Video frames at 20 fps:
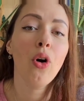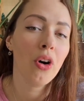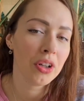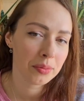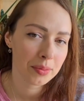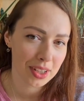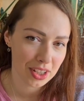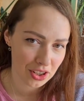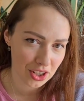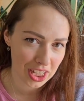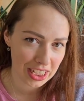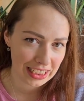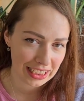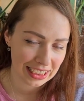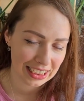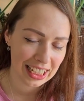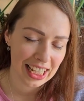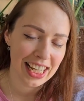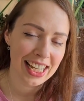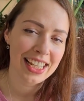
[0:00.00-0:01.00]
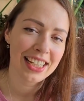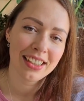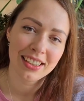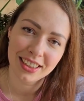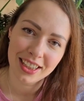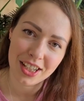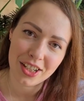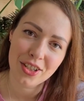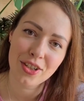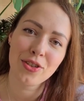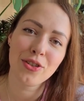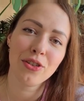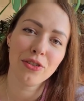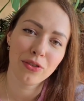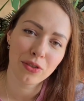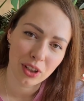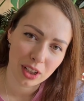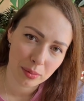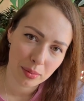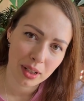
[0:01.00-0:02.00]
on my channel? This is
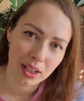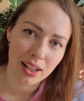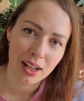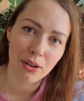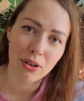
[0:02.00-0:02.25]
Euphorbia